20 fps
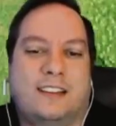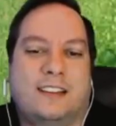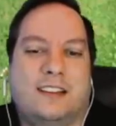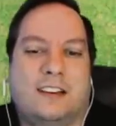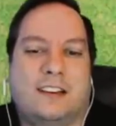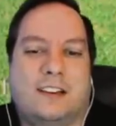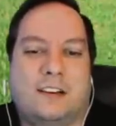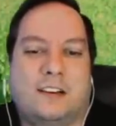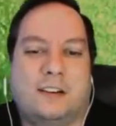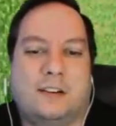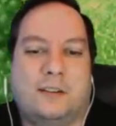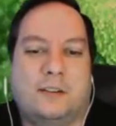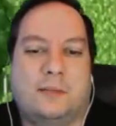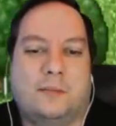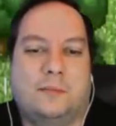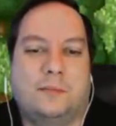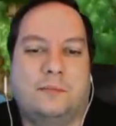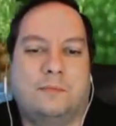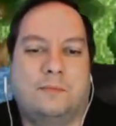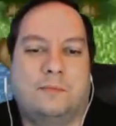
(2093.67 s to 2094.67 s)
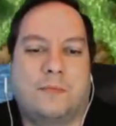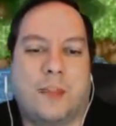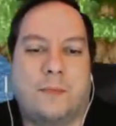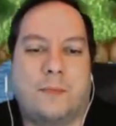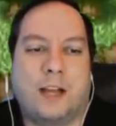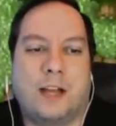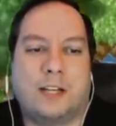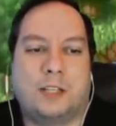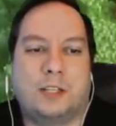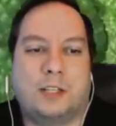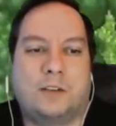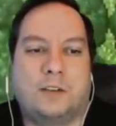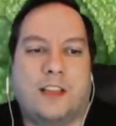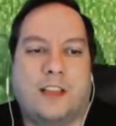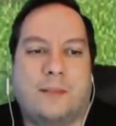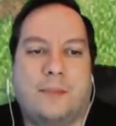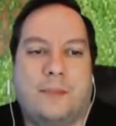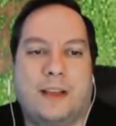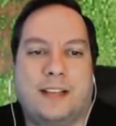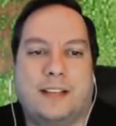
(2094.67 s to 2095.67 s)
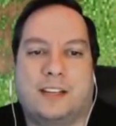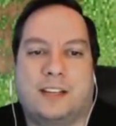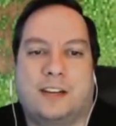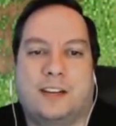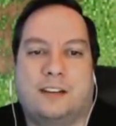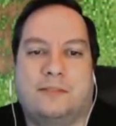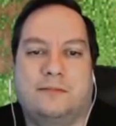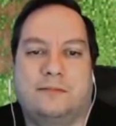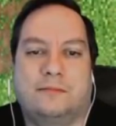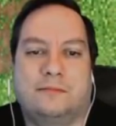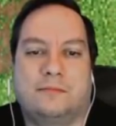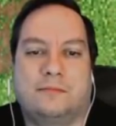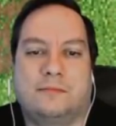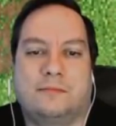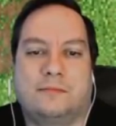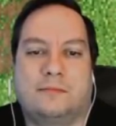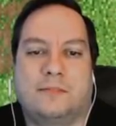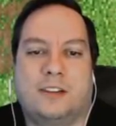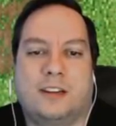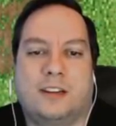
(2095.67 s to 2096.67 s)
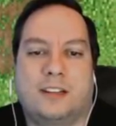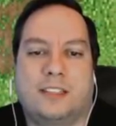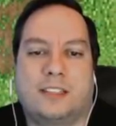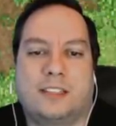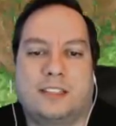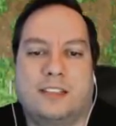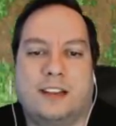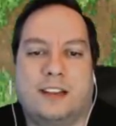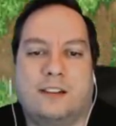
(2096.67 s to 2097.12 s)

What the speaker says: I'm not sure if that pays off. Honestly, I